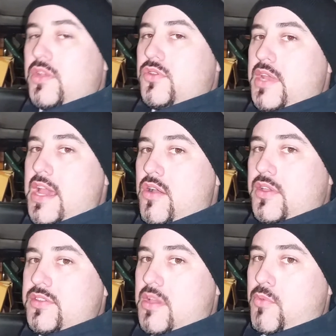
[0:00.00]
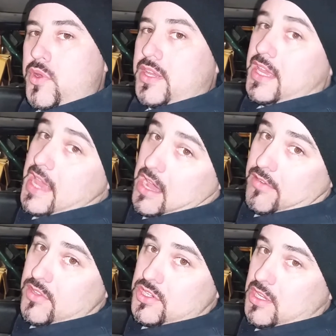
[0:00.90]
going to do now is I'm going to get out
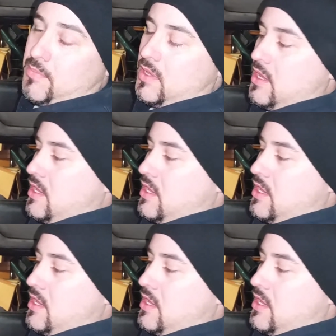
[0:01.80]
of the Jeep